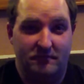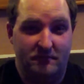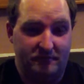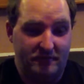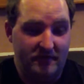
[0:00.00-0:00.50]

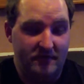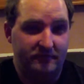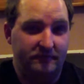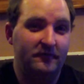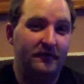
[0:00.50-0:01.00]
which we
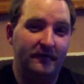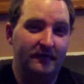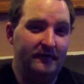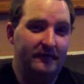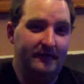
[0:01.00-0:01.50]
use
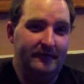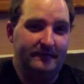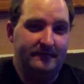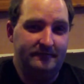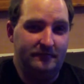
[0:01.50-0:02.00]

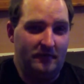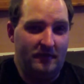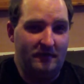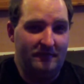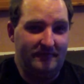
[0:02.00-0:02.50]
for
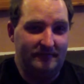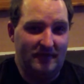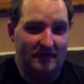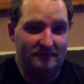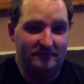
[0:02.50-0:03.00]
our
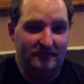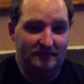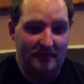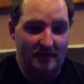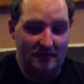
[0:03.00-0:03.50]
investigations
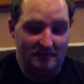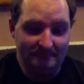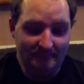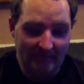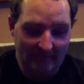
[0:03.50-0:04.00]
is
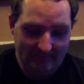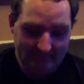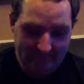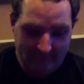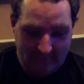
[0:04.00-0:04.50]

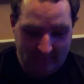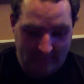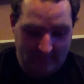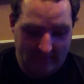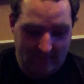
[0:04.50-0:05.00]

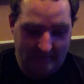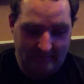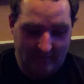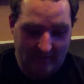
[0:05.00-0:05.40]
a